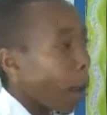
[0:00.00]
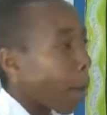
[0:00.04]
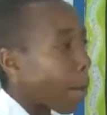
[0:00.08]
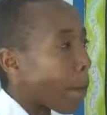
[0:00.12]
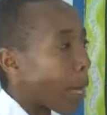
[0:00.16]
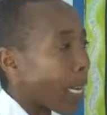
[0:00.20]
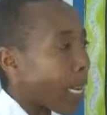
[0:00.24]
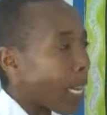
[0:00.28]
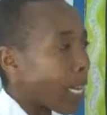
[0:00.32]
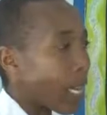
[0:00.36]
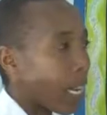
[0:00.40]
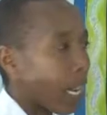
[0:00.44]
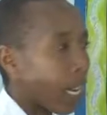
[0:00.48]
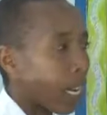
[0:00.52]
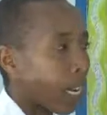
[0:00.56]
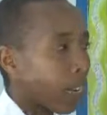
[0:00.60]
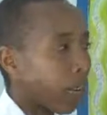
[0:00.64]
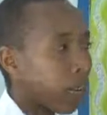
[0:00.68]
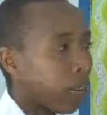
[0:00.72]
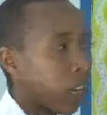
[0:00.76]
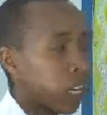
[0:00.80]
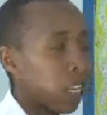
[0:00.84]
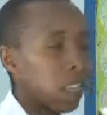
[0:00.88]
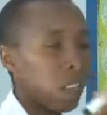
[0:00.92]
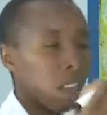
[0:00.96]
But the
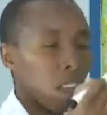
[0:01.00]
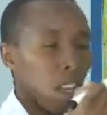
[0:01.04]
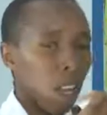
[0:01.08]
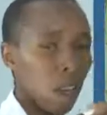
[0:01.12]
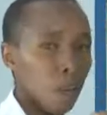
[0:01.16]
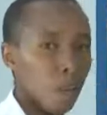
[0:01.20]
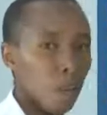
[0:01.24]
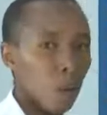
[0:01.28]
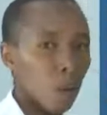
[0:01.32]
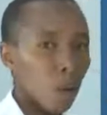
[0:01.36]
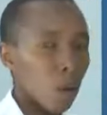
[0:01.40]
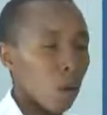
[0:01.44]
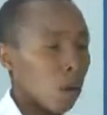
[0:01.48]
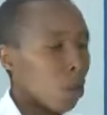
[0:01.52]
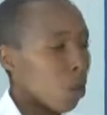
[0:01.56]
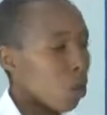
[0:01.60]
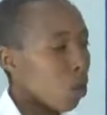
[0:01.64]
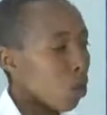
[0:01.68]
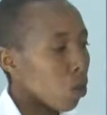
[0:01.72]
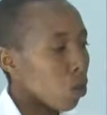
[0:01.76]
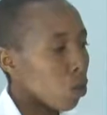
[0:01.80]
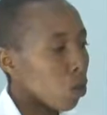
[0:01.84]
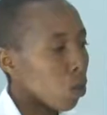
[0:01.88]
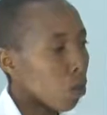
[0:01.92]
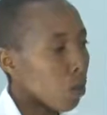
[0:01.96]
liver is able
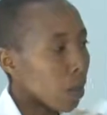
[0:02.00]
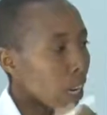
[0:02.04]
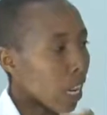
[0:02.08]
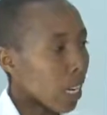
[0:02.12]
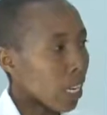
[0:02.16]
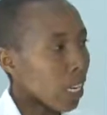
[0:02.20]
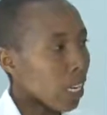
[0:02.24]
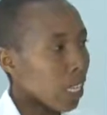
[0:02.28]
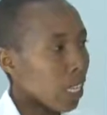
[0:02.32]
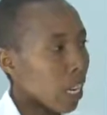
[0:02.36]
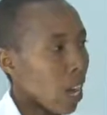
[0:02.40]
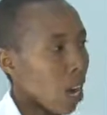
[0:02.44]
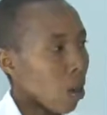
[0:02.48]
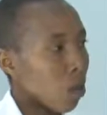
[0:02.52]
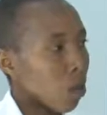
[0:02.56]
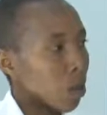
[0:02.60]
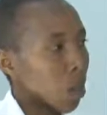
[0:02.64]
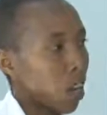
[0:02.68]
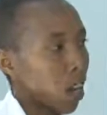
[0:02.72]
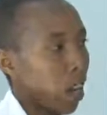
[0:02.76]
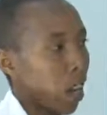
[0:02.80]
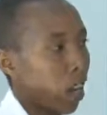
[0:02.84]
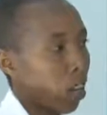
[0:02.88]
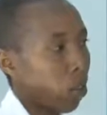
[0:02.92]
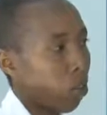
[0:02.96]
to break
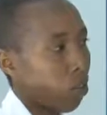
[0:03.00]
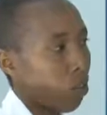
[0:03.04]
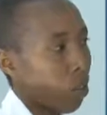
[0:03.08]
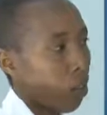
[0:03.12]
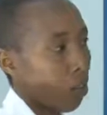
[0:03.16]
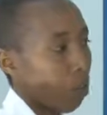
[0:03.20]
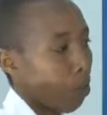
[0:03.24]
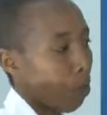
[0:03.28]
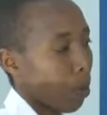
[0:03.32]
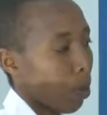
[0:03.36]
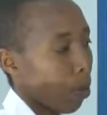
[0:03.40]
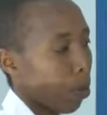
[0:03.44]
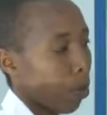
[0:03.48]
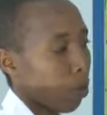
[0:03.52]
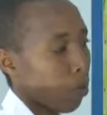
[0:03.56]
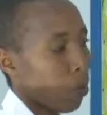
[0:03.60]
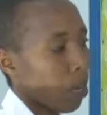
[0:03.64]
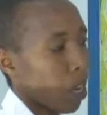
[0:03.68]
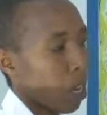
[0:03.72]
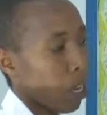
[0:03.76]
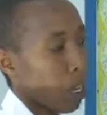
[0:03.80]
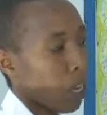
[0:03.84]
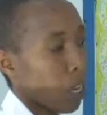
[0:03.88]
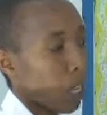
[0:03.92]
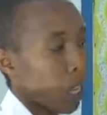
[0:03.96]
down hydrogen
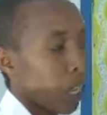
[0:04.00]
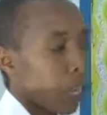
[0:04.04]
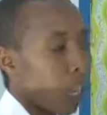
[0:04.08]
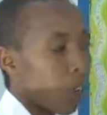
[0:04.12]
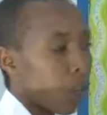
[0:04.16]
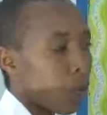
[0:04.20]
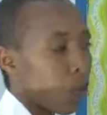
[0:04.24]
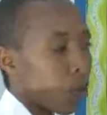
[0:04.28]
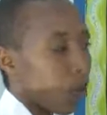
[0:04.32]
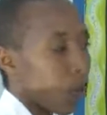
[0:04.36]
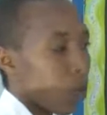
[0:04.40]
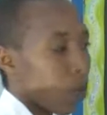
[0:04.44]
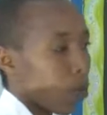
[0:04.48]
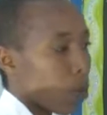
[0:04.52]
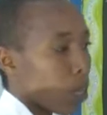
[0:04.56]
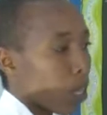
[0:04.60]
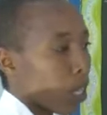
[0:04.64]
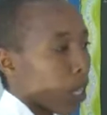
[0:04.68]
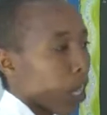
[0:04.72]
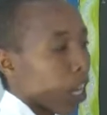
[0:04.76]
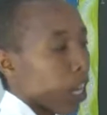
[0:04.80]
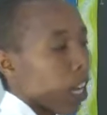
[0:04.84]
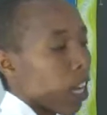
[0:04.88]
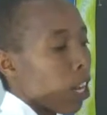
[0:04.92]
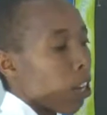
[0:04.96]
peroxide into
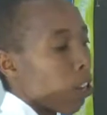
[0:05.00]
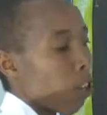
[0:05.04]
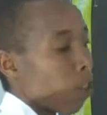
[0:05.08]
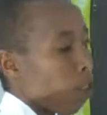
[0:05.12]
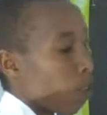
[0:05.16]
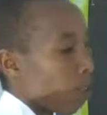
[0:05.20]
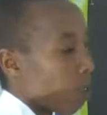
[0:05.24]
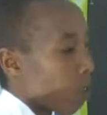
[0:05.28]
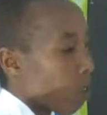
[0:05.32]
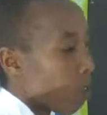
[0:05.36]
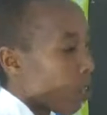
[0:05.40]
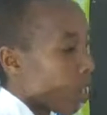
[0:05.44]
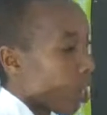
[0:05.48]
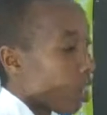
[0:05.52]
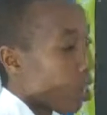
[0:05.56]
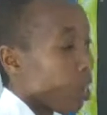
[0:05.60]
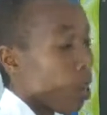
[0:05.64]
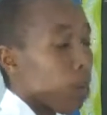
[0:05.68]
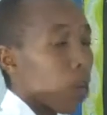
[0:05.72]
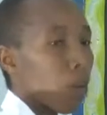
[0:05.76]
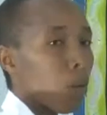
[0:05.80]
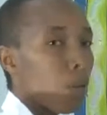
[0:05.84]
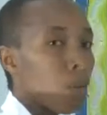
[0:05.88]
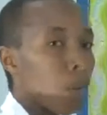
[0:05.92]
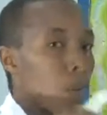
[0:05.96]
water and oxygen
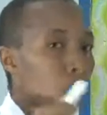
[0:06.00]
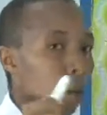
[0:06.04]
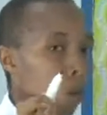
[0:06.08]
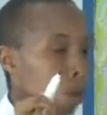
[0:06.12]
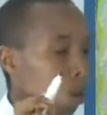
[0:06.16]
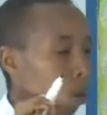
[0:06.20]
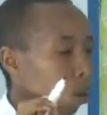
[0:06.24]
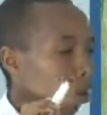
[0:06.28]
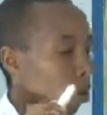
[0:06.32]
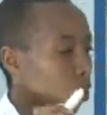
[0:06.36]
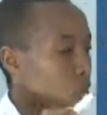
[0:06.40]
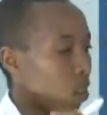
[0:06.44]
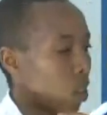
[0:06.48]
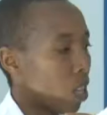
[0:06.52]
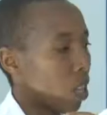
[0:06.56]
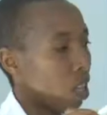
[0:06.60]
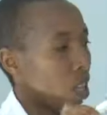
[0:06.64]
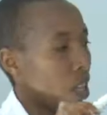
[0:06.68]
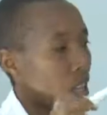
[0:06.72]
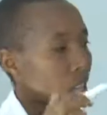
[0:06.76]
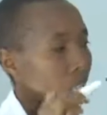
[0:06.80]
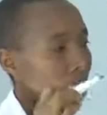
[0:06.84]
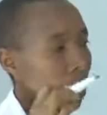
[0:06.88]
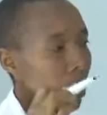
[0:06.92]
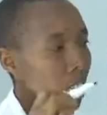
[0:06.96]
because
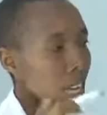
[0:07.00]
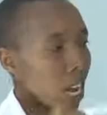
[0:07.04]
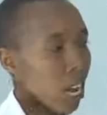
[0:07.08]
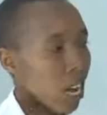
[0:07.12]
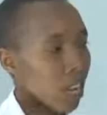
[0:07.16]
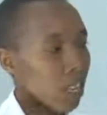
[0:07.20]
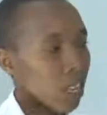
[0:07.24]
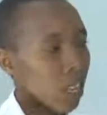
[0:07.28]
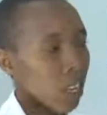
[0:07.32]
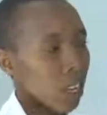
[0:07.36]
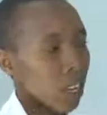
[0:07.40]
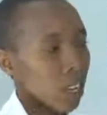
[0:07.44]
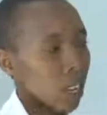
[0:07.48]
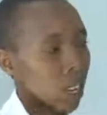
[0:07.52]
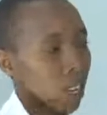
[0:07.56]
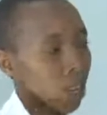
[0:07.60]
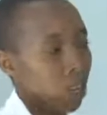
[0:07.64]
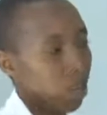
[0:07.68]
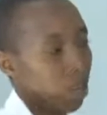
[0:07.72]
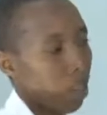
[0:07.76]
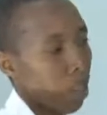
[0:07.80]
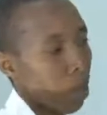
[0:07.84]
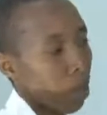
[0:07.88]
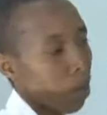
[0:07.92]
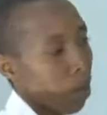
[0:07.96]
it has an
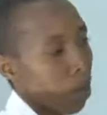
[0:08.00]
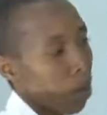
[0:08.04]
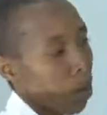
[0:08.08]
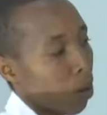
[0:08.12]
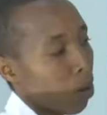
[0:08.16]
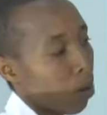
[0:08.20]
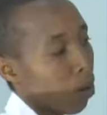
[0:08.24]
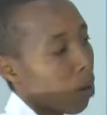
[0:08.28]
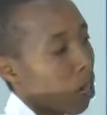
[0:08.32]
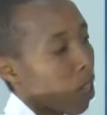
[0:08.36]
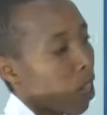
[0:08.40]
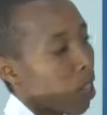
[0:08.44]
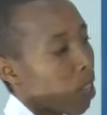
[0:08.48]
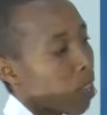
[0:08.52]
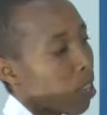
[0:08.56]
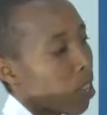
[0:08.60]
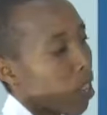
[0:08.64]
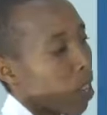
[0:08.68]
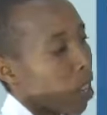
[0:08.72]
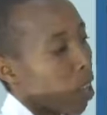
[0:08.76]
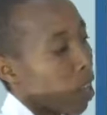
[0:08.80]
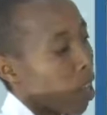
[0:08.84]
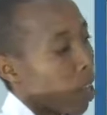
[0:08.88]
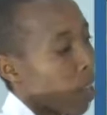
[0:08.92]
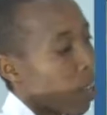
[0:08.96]
enzyme known as
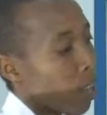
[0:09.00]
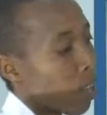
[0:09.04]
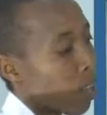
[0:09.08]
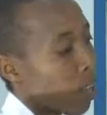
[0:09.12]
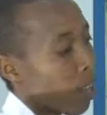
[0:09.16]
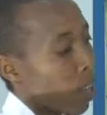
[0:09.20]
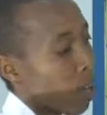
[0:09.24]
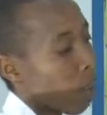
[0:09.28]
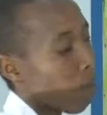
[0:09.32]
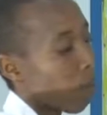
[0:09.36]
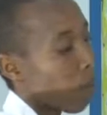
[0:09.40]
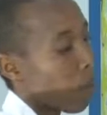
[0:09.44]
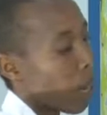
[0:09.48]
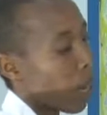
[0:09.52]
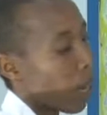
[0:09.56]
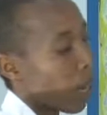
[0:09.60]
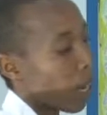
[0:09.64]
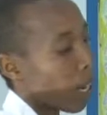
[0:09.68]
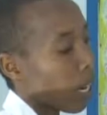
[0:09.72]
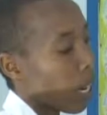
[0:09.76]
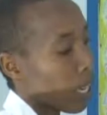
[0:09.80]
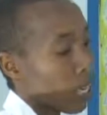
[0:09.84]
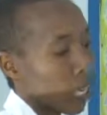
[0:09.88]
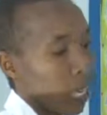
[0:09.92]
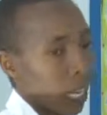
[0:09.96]
enzyme
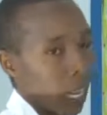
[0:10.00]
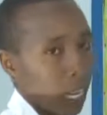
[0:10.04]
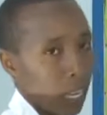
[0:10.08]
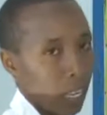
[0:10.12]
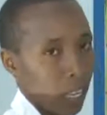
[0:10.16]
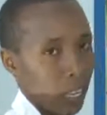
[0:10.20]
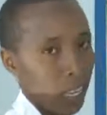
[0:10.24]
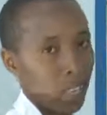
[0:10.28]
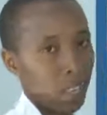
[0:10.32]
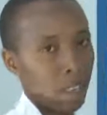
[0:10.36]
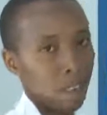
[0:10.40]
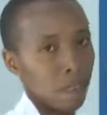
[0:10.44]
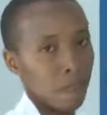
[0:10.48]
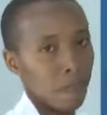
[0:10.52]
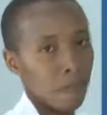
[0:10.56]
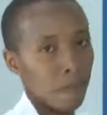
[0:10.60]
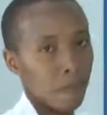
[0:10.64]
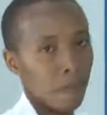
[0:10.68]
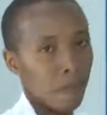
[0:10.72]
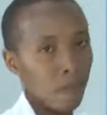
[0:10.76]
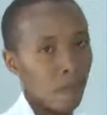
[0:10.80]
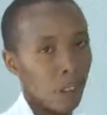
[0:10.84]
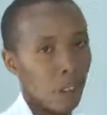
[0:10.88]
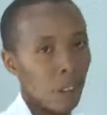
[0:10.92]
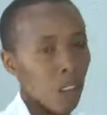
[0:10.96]
catalase.
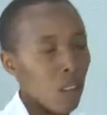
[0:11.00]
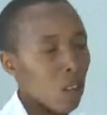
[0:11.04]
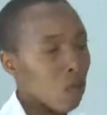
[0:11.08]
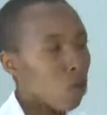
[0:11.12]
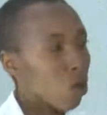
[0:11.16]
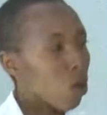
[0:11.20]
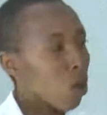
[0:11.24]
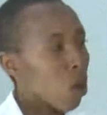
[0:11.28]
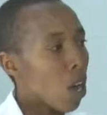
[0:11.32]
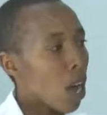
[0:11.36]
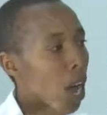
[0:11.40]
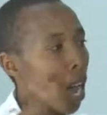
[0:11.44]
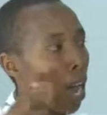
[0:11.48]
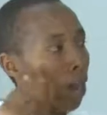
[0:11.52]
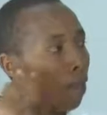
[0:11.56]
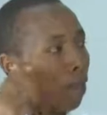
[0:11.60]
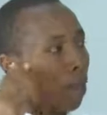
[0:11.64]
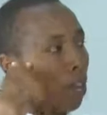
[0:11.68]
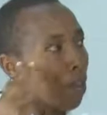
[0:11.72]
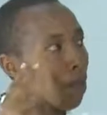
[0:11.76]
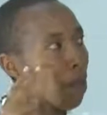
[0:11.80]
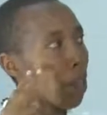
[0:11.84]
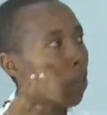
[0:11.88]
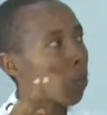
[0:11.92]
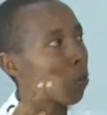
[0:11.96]
So I've
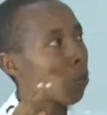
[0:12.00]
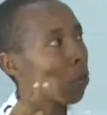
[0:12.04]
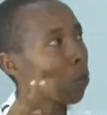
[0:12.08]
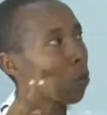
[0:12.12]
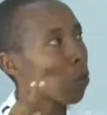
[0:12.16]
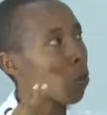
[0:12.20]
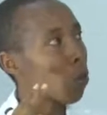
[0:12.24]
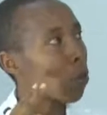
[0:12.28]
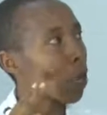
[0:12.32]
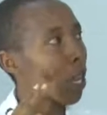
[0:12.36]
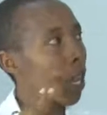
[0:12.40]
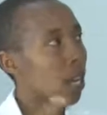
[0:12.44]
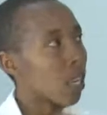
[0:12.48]
given you two